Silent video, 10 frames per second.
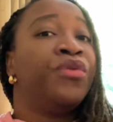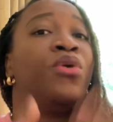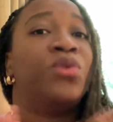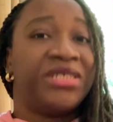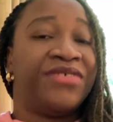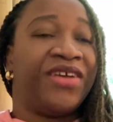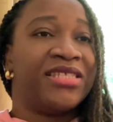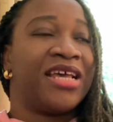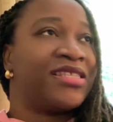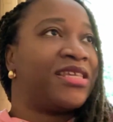which is
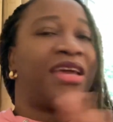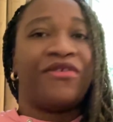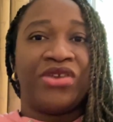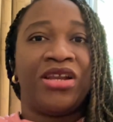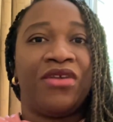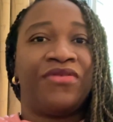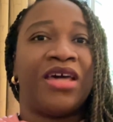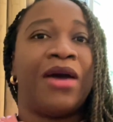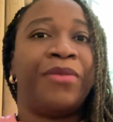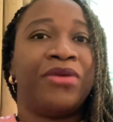fantastic. I really love
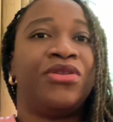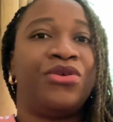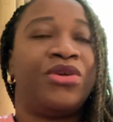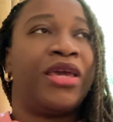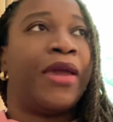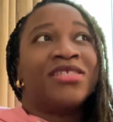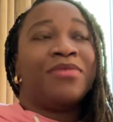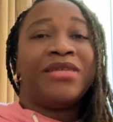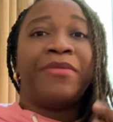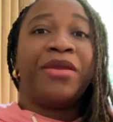that about the UK.
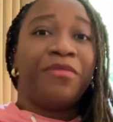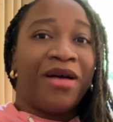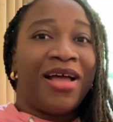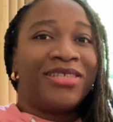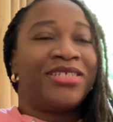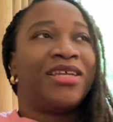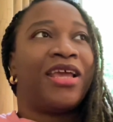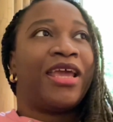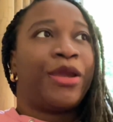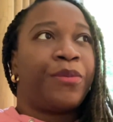Sometime in March,
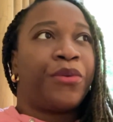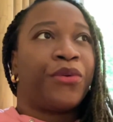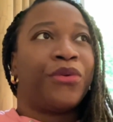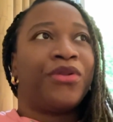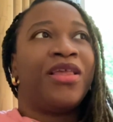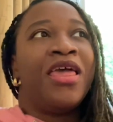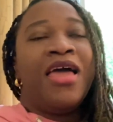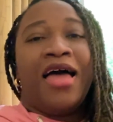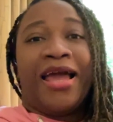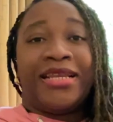April,
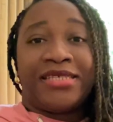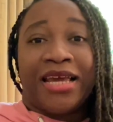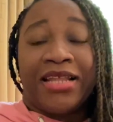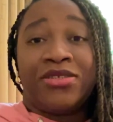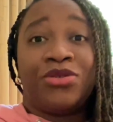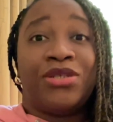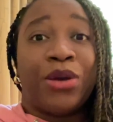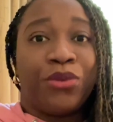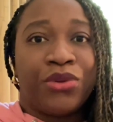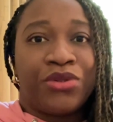I decided to
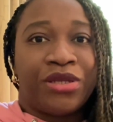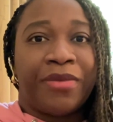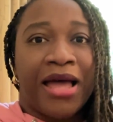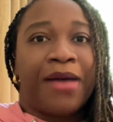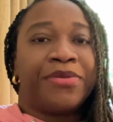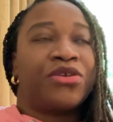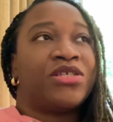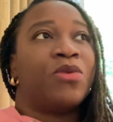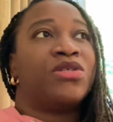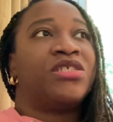download some apps, because
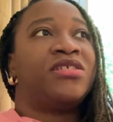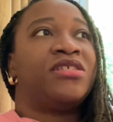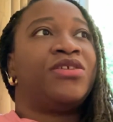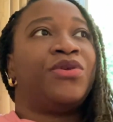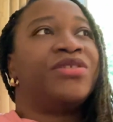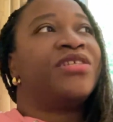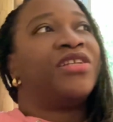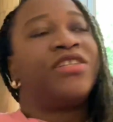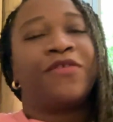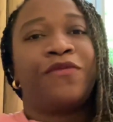I was,
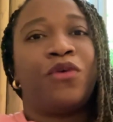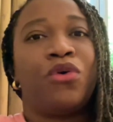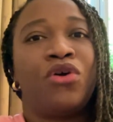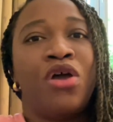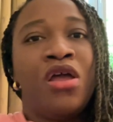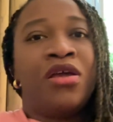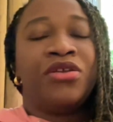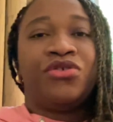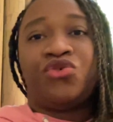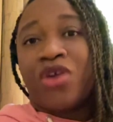searching for
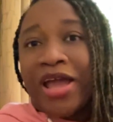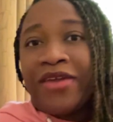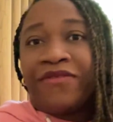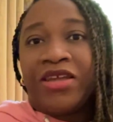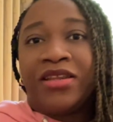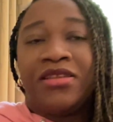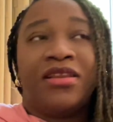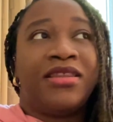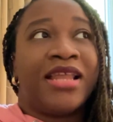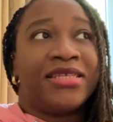driving
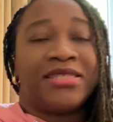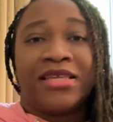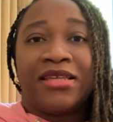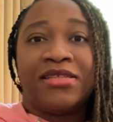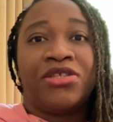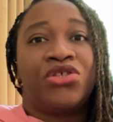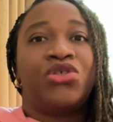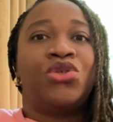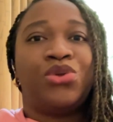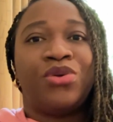
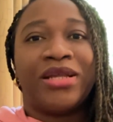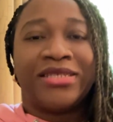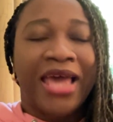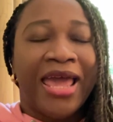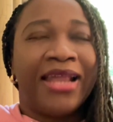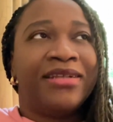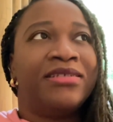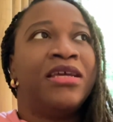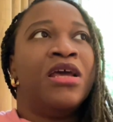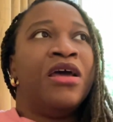lessons to
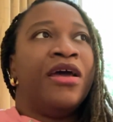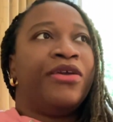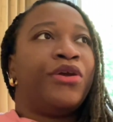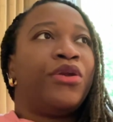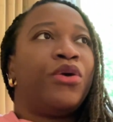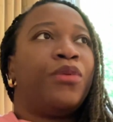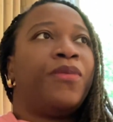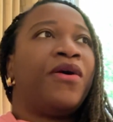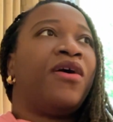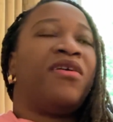attend,
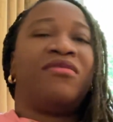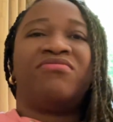but